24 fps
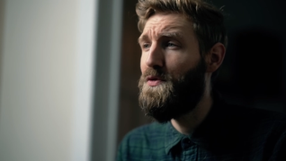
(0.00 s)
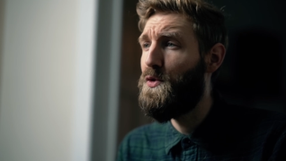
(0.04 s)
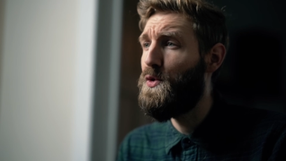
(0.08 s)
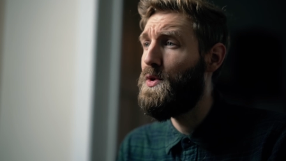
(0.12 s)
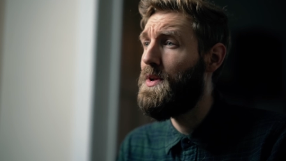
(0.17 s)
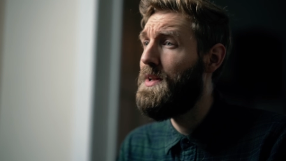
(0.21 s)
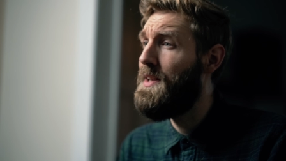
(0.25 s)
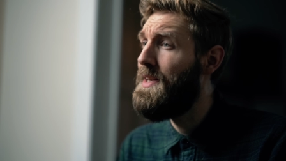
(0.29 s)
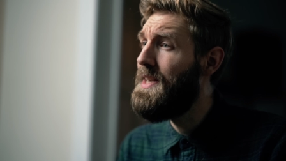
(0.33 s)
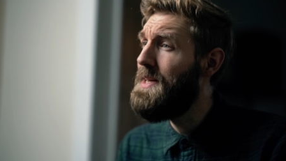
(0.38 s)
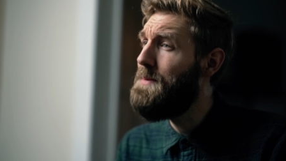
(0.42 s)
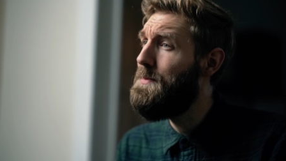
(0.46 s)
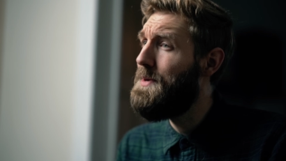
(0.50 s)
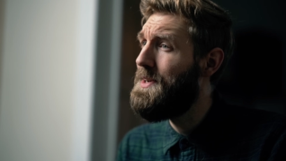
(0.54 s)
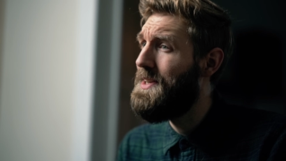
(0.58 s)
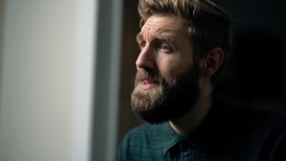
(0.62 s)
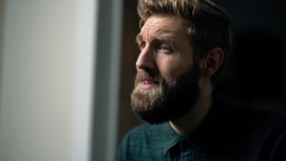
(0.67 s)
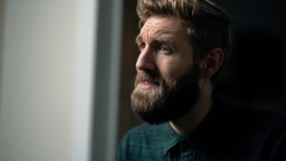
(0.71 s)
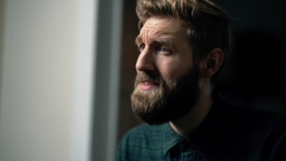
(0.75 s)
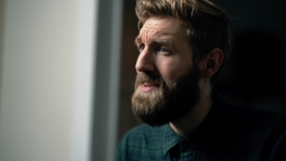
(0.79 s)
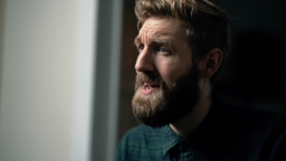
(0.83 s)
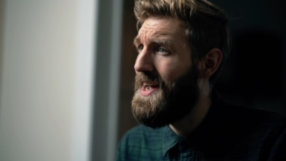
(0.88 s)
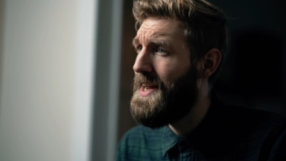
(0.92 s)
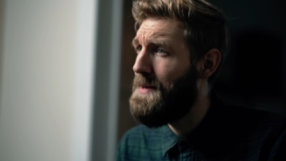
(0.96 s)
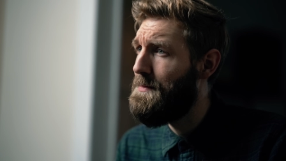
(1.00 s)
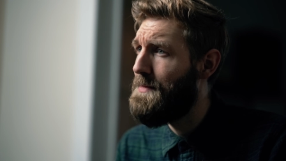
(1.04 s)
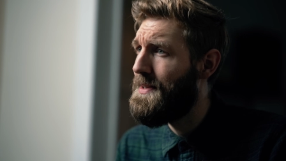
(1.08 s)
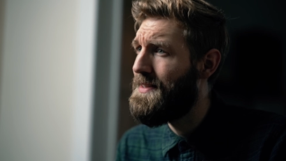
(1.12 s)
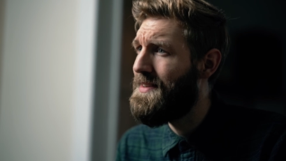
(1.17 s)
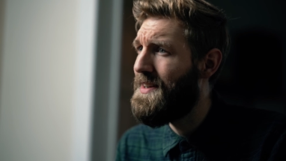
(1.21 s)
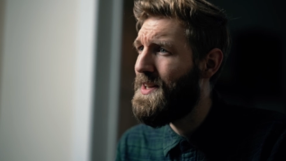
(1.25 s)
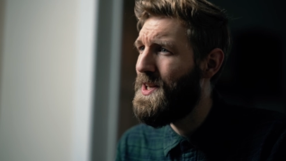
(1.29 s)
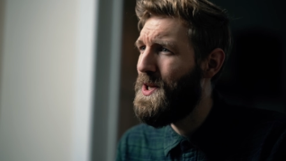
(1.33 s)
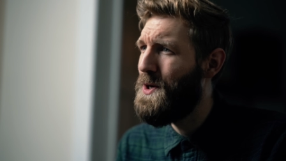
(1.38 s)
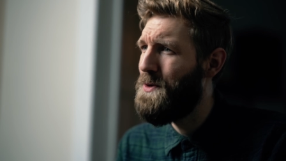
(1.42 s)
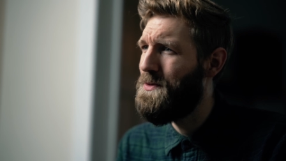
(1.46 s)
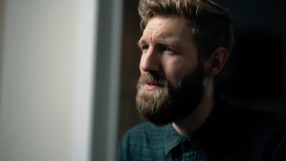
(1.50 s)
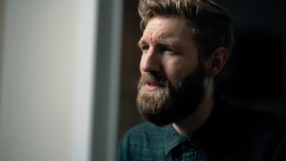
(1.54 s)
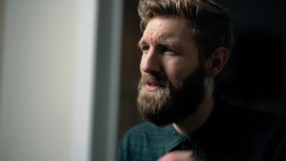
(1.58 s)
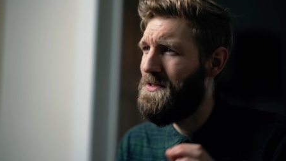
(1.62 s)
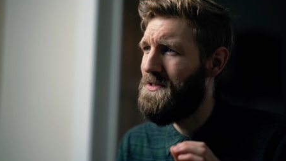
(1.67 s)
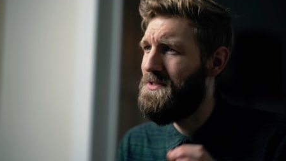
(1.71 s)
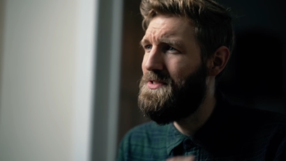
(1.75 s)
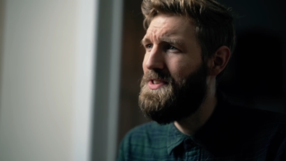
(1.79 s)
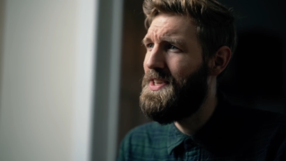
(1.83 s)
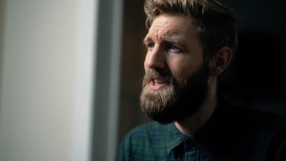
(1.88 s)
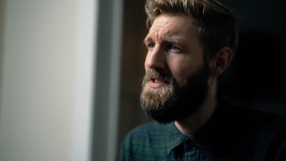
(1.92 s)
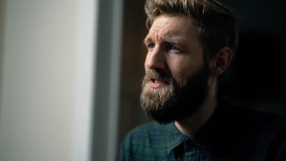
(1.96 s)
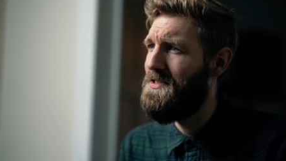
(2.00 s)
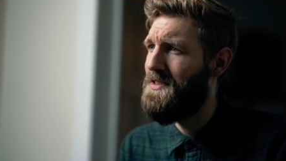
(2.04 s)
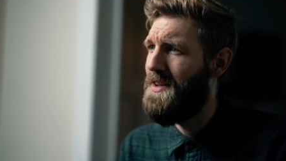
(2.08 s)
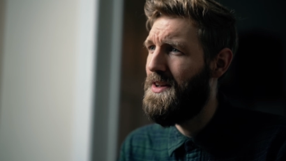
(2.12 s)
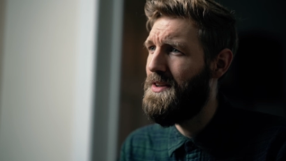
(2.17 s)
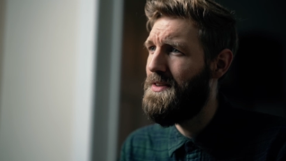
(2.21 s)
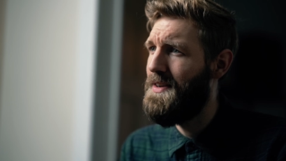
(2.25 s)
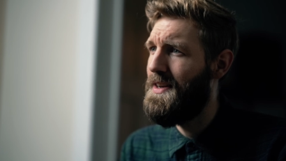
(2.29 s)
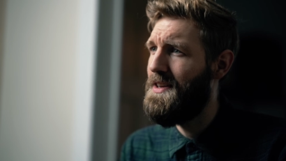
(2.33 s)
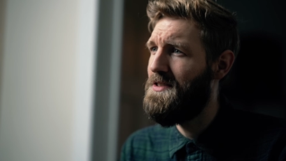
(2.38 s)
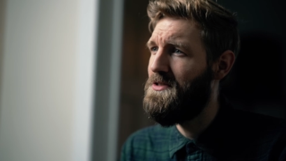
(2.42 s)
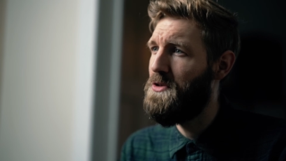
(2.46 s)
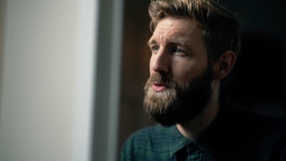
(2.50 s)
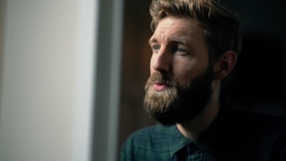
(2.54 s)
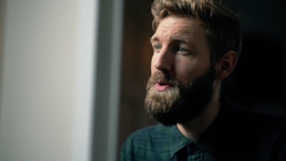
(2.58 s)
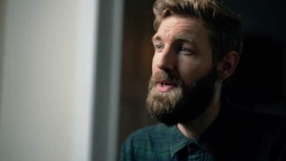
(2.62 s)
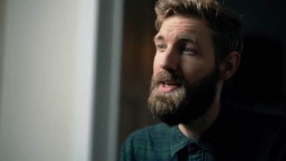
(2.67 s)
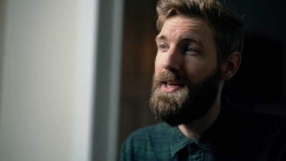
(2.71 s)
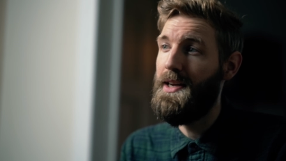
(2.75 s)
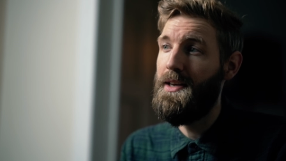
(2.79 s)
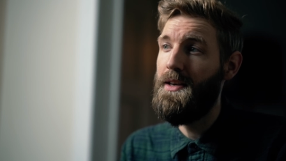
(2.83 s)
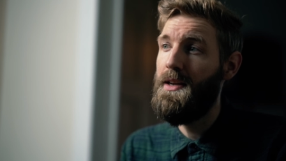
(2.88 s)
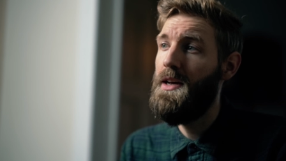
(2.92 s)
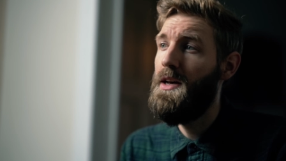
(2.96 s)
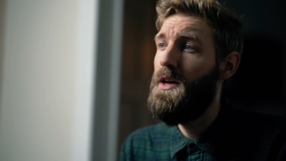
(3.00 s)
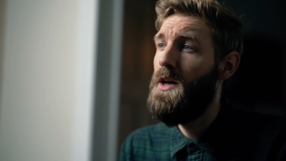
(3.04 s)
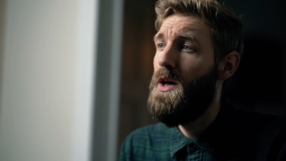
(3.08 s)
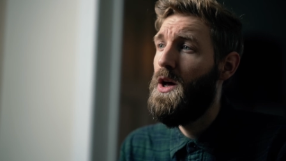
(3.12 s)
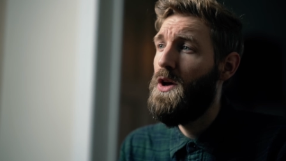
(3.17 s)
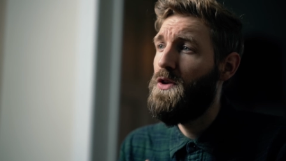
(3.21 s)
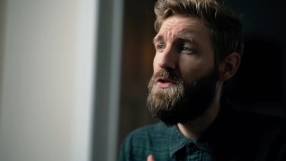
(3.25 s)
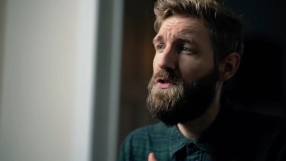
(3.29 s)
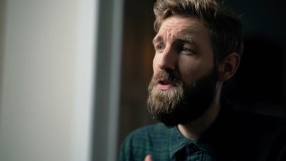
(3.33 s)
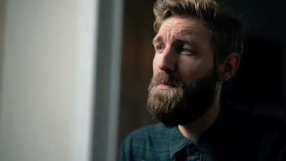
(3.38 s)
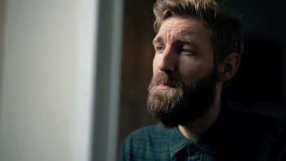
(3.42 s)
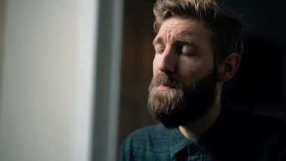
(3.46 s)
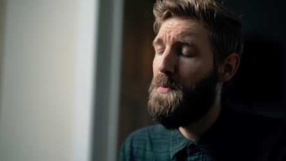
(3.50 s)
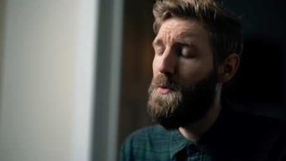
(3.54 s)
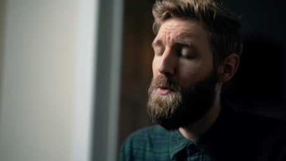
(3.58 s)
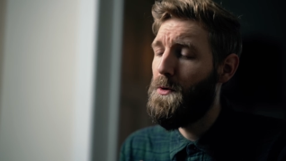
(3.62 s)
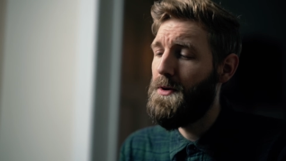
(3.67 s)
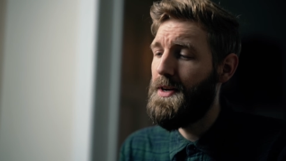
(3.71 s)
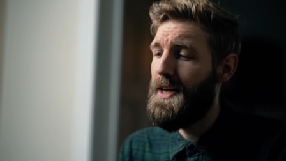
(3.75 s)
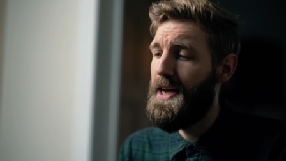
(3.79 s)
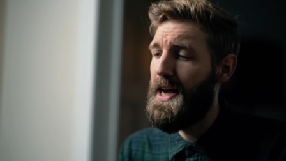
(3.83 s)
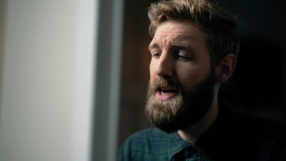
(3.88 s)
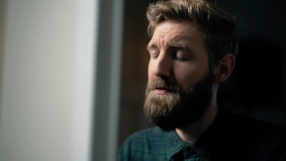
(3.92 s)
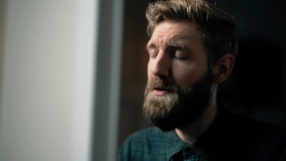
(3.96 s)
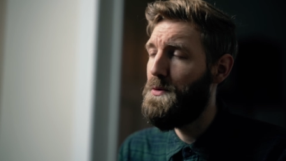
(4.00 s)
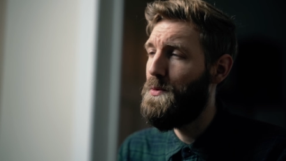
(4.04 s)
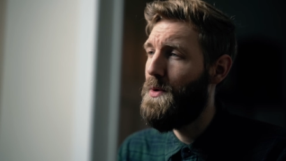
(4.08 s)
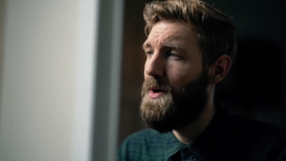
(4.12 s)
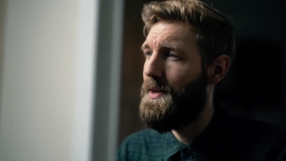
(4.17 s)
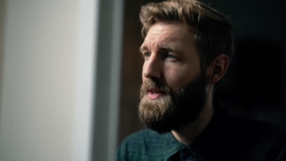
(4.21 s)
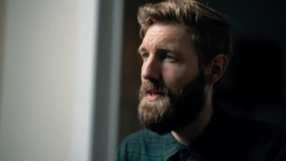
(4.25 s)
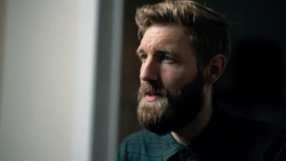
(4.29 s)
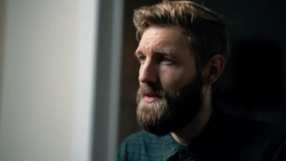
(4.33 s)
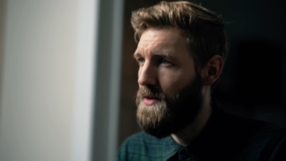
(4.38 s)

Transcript: for a limited time. It closes this Sunday so we can support everyone